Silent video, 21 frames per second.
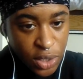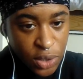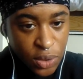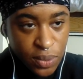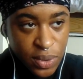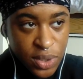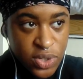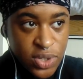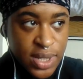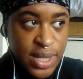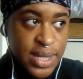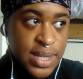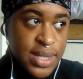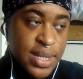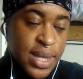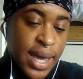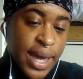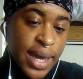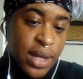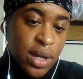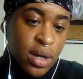which is
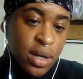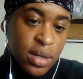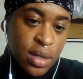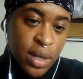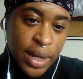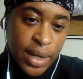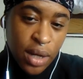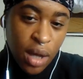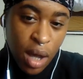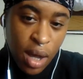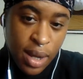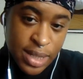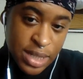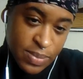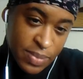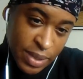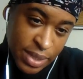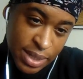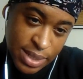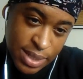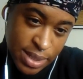an online arts
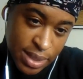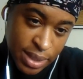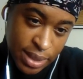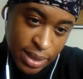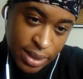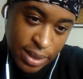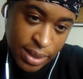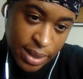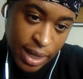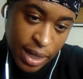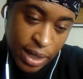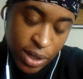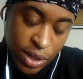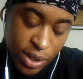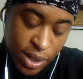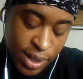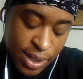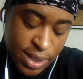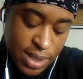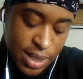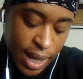magazine that
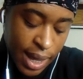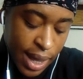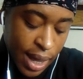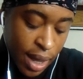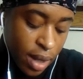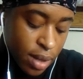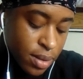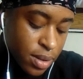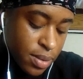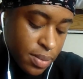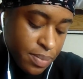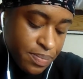looks at